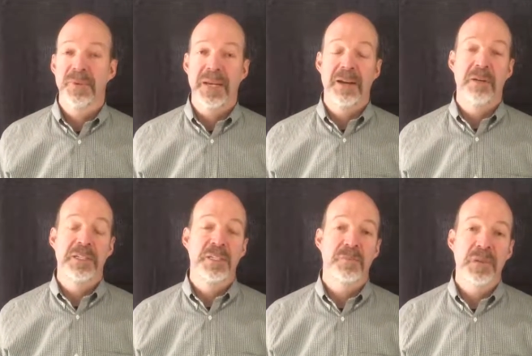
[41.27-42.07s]
how I
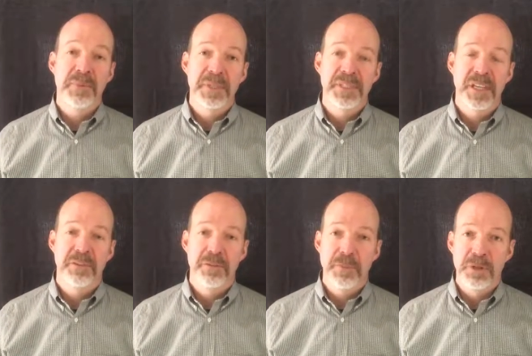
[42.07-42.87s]
display
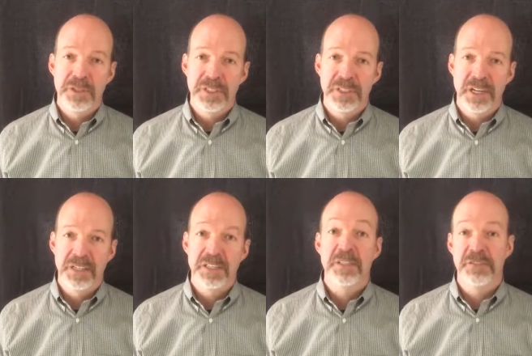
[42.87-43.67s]
myself emotionally to
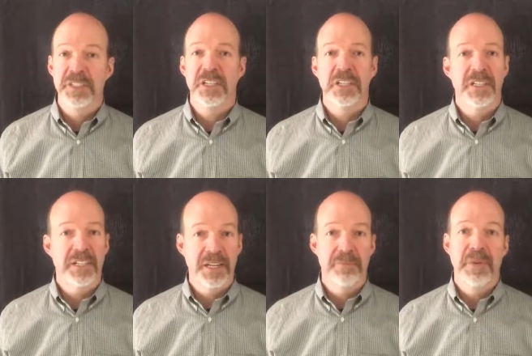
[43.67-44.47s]
others, physically
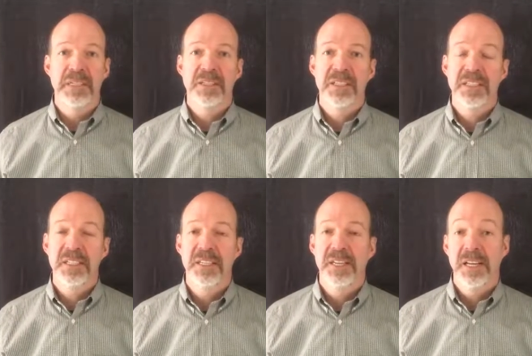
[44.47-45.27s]
and mentally,
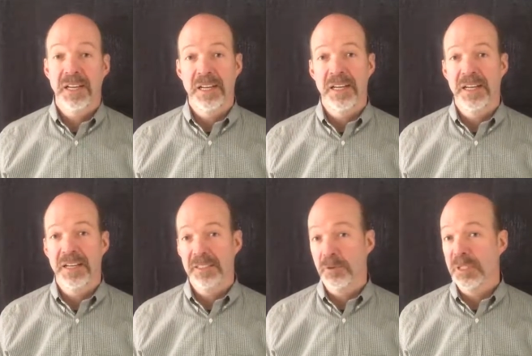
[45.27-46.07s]

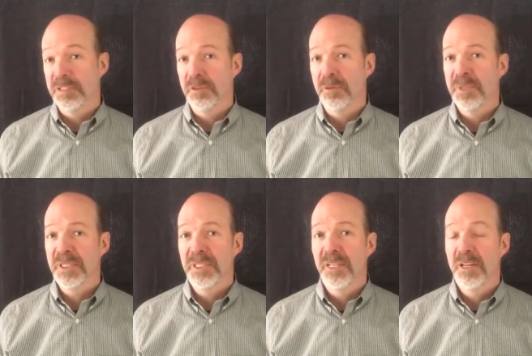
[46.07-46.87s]
as well as
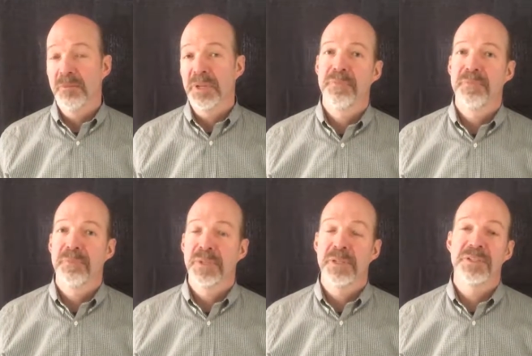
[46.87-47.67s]
verbally,
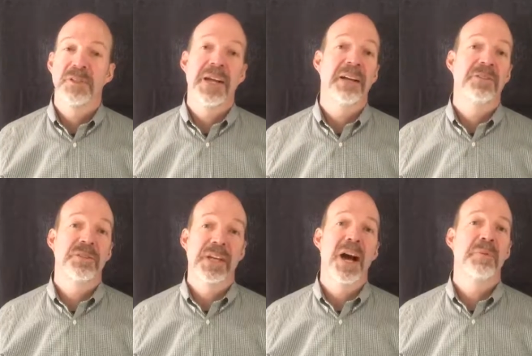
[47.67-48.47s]
but also how to
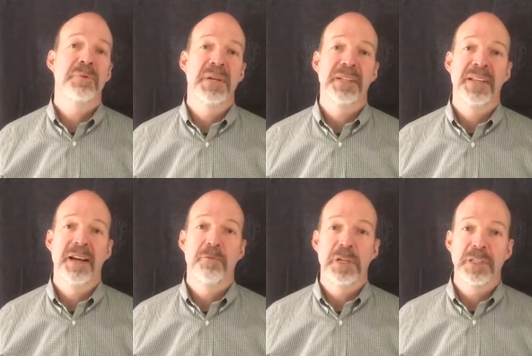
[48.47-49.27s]
complement
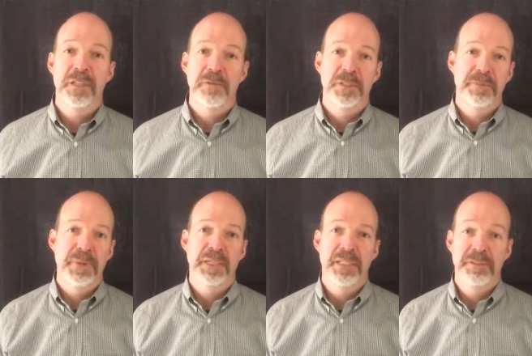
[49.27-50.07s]
that with
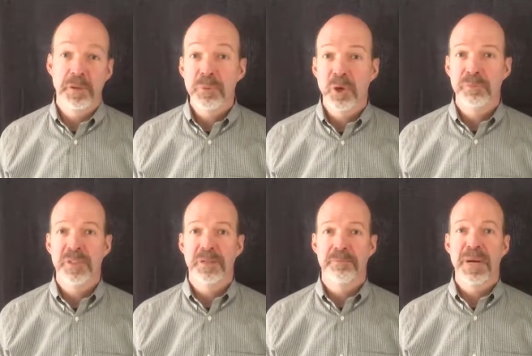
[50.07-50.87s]
respective and
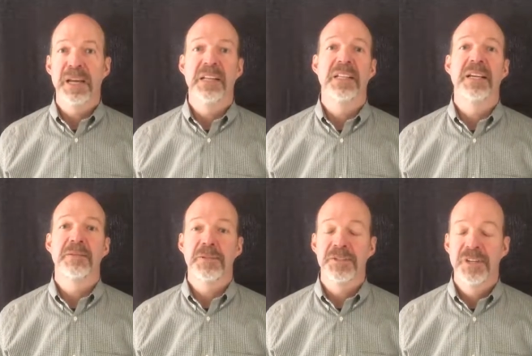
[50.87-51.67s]
appropriate body
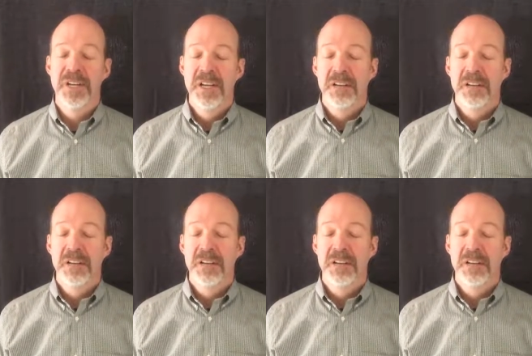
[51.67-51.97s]
language.